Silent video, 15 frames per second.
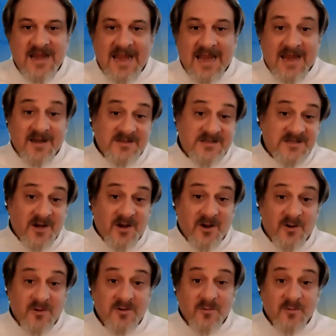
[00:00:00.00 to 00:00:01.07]
And
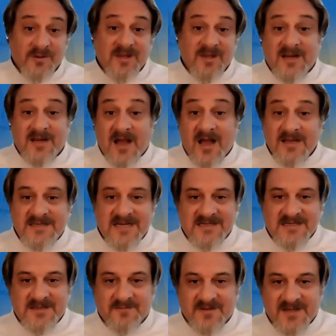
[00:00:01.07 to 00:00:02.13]
so within the
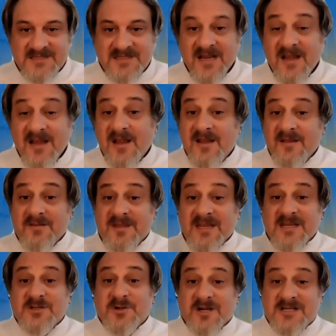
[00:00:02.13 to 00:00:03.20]
context of this,
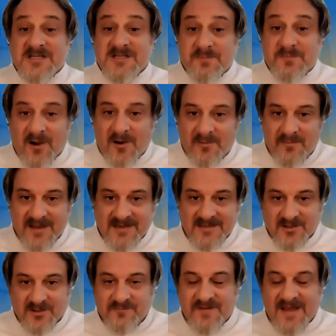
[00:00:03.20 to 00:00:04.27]
these are
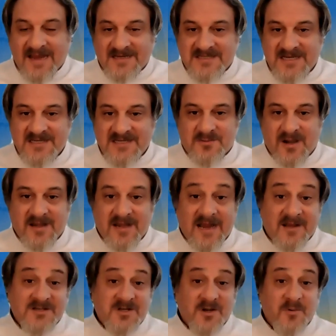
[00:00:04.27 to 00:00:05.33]
experimental vaccines right
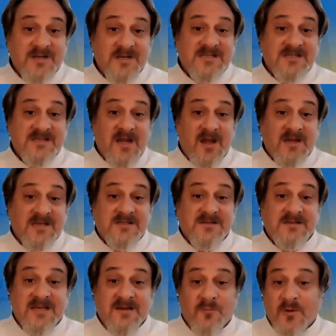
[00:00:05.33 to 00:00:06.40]
now. So
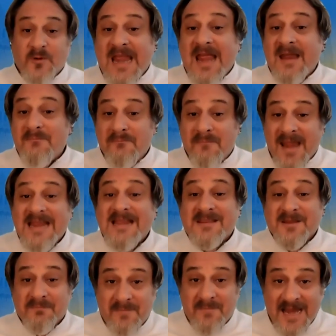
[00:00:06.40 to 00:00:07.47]
we can't make
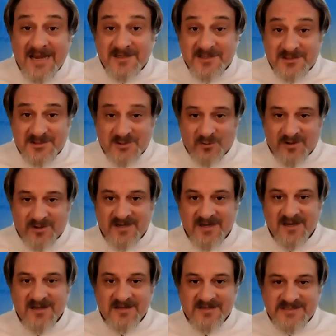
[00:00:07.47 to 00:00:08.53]
them mandatory
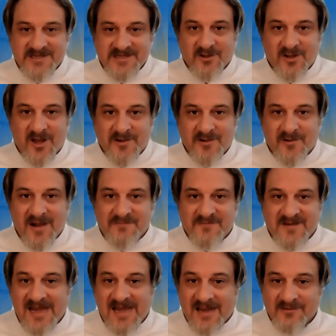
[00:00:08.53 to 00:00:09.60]
still under
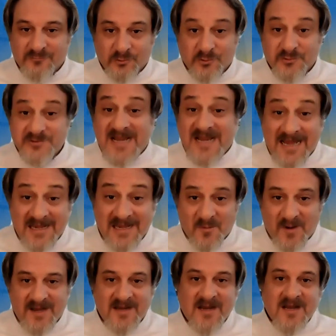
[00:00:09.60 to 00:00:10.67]
FDA rules
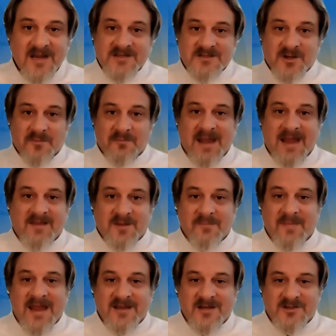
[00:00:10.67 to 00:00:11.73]
anyway. So the
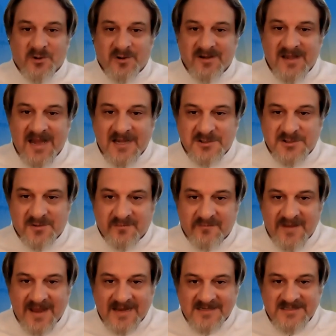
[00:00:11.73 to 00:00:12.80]
mandatory nature of a
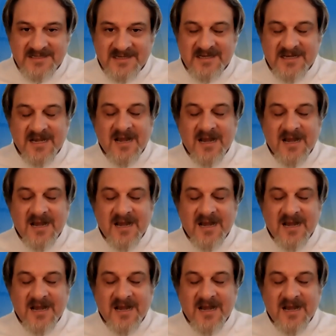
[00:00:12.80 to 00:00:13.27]
vaccine